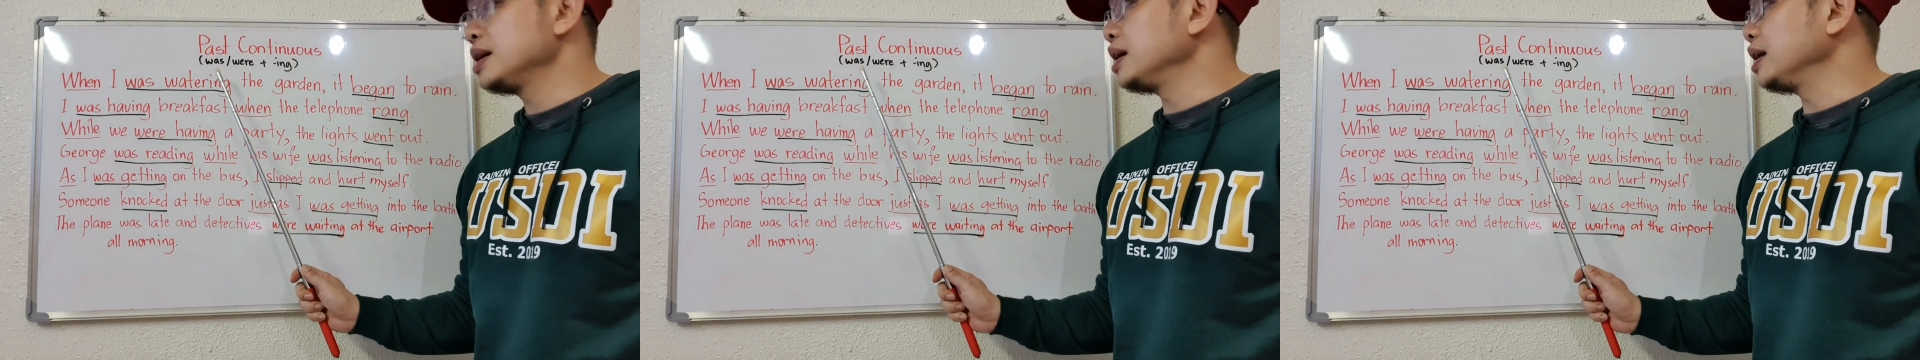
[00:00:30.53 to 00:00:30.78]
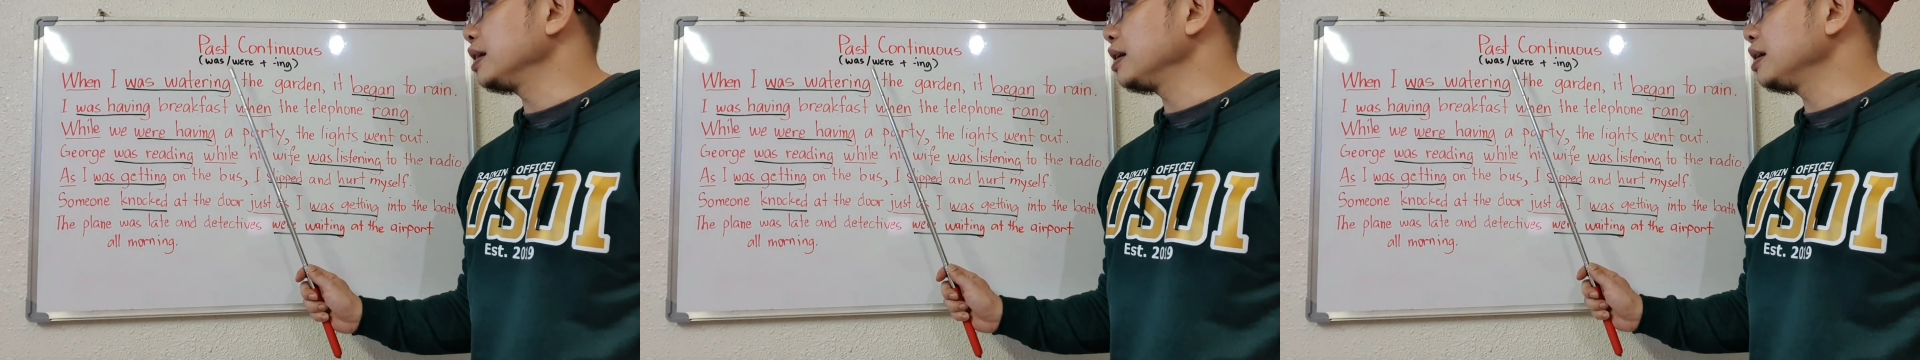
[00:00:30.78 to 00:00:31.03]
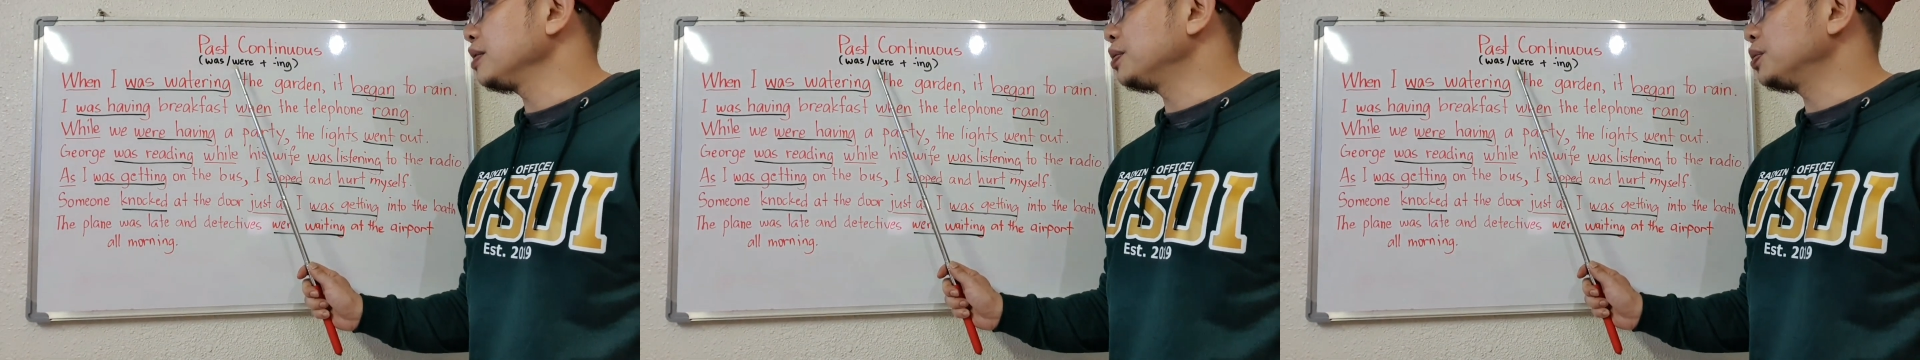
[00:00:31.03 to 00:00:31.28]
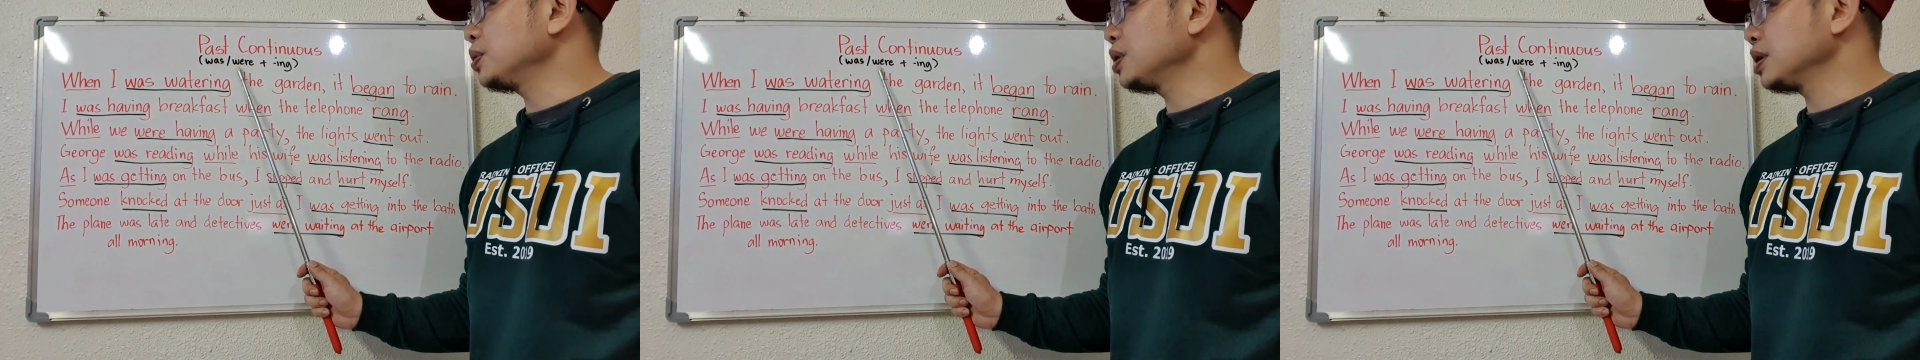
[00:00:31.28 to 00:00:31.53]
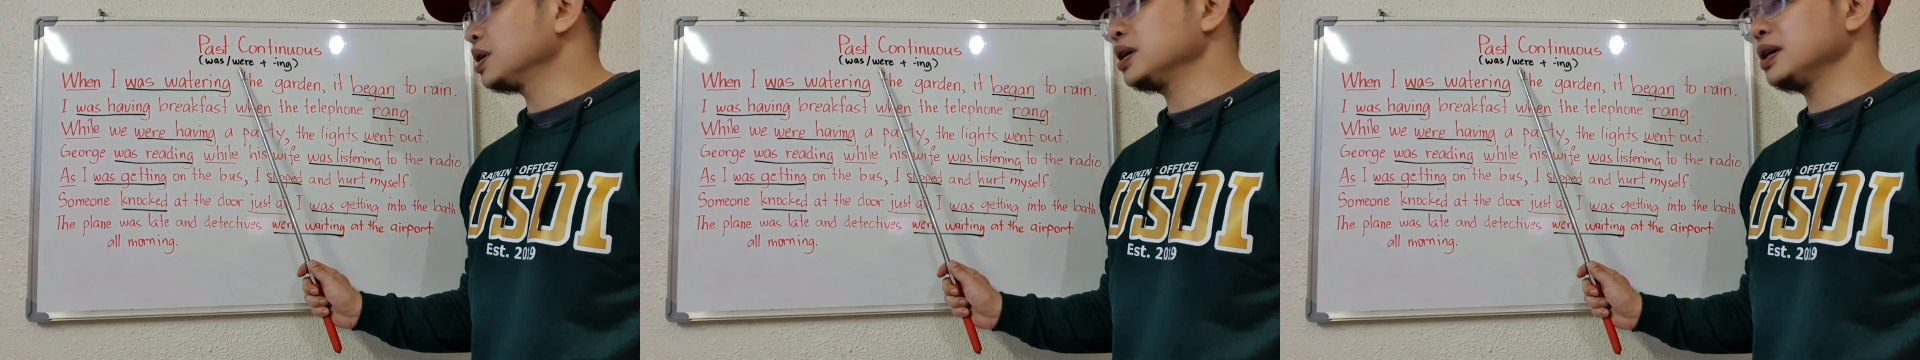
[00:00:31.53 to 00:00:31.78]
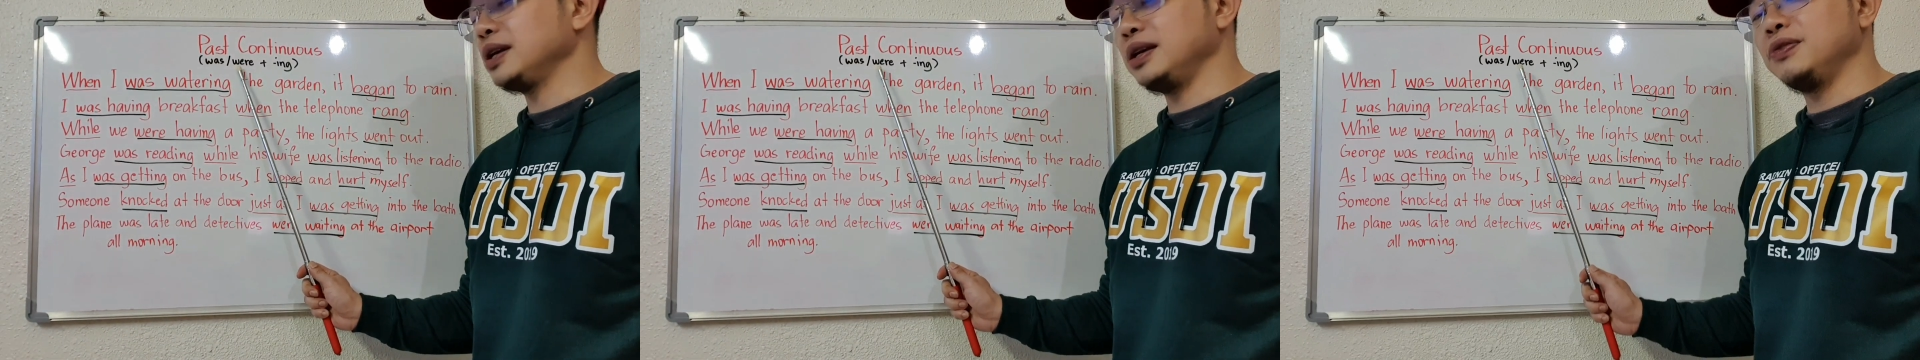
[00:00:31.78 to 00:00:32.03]
and then
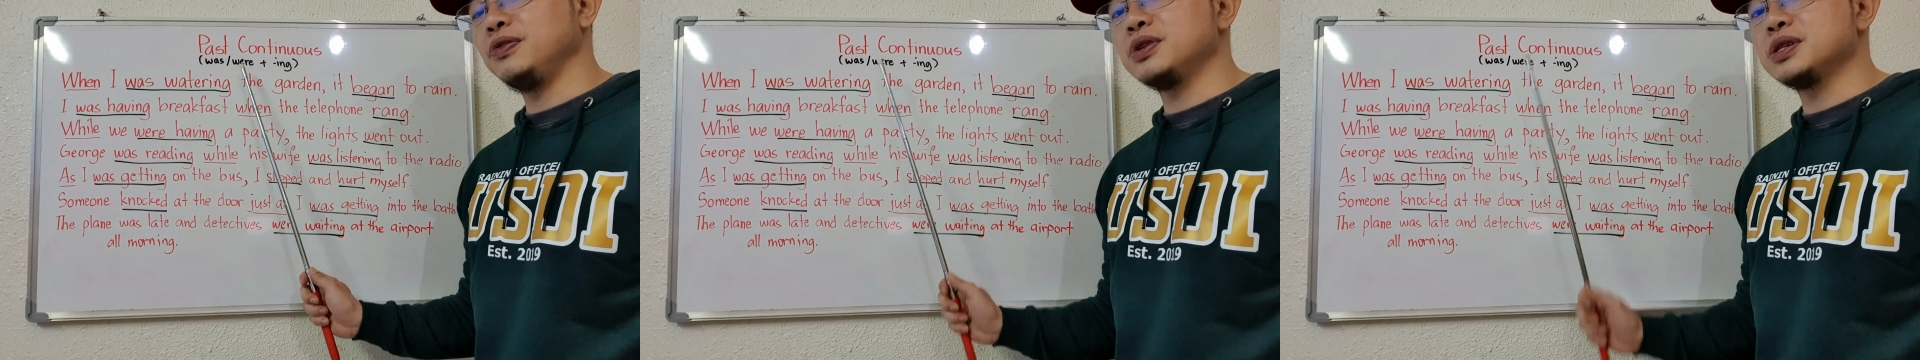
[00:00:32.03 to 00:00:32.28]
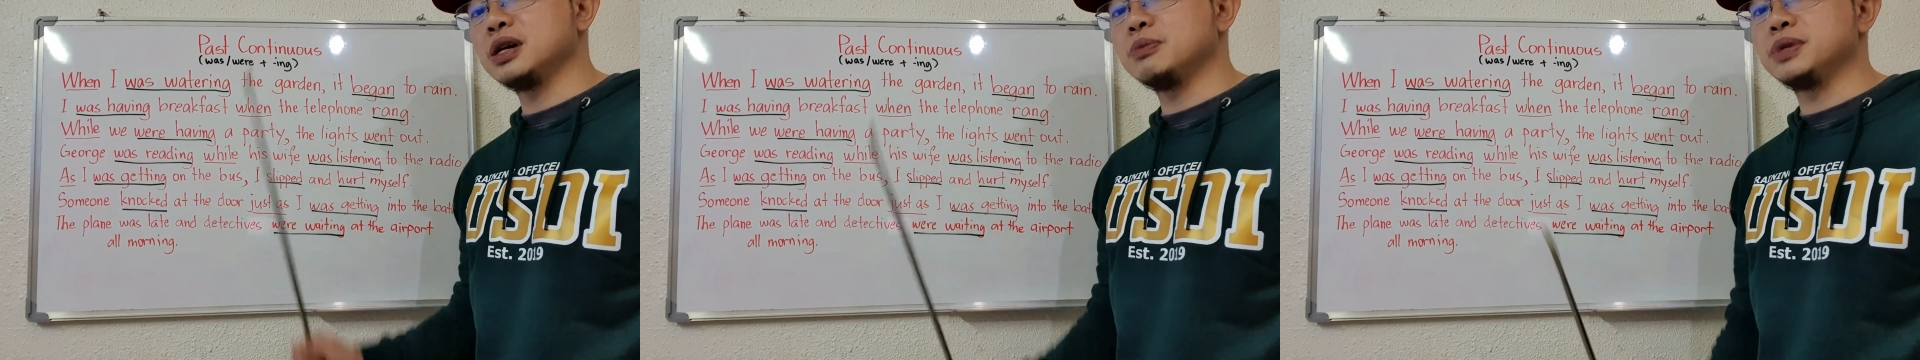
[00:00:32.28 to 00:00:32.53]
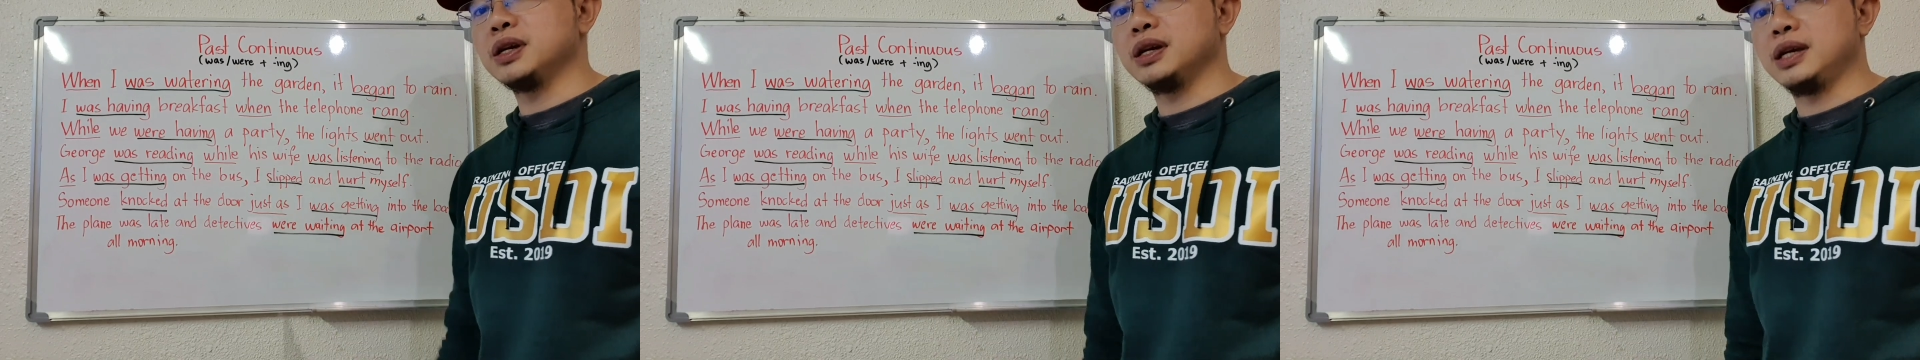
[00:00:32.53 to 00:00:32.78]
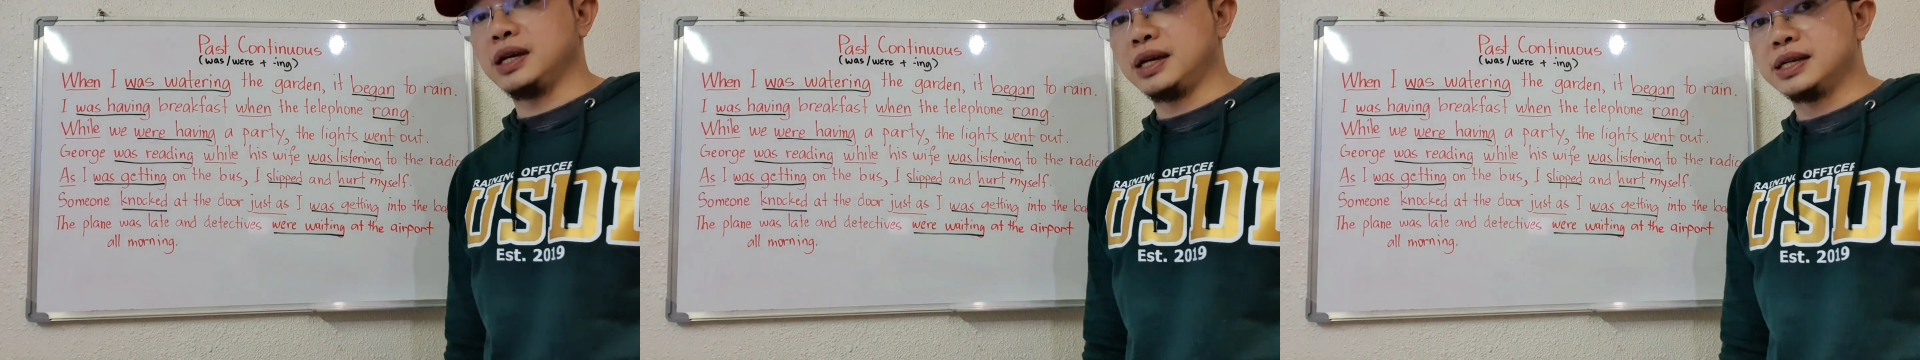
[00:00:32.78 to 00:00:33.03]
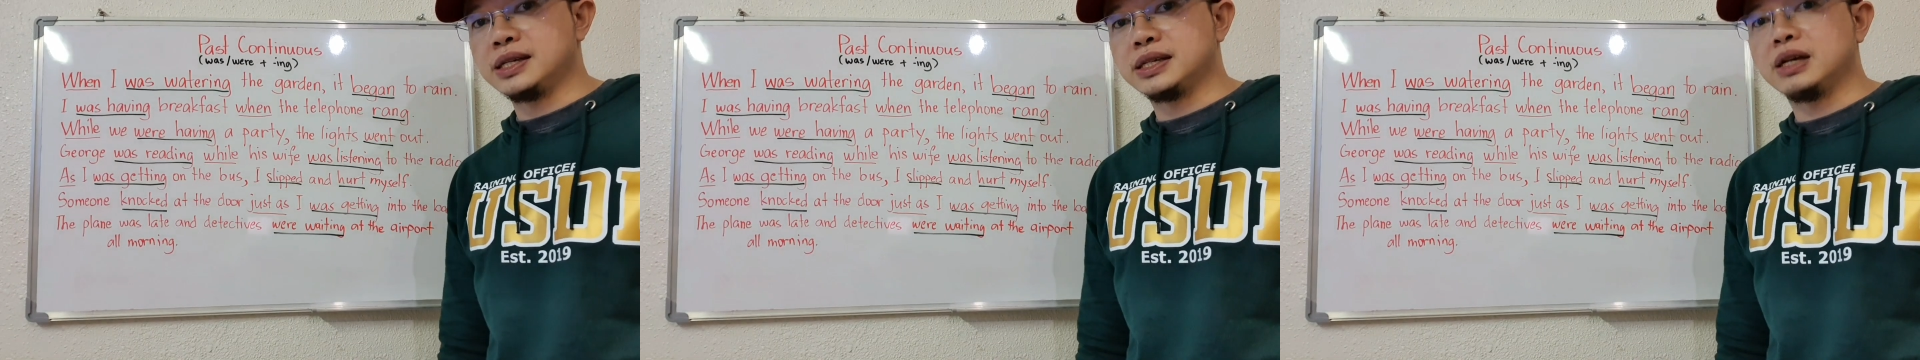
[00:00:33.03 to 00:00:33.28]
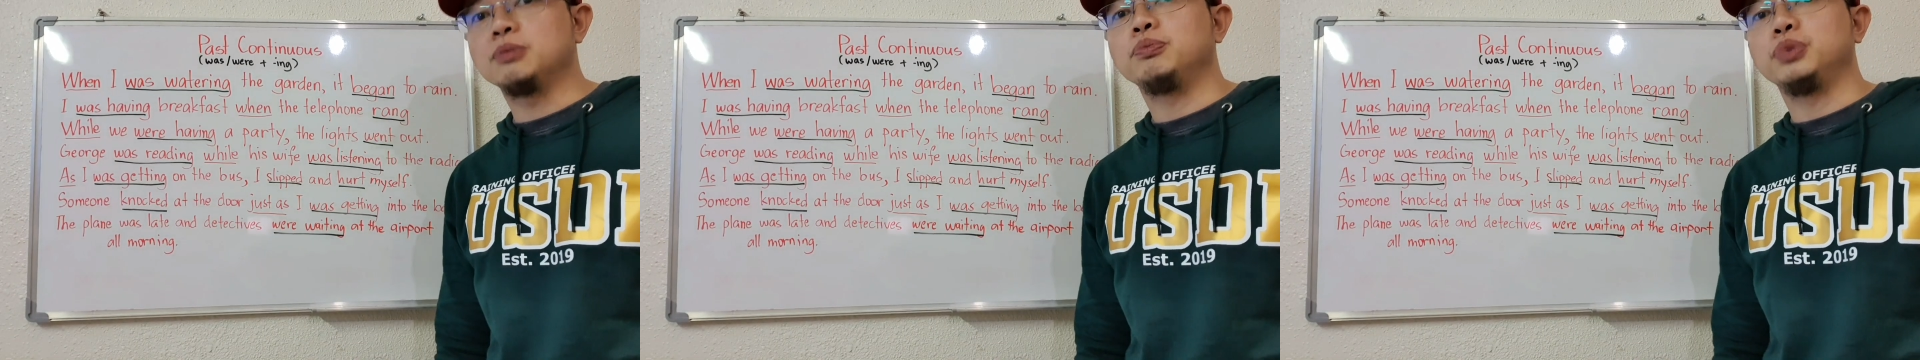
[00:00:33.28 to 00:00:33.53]
were if your subject is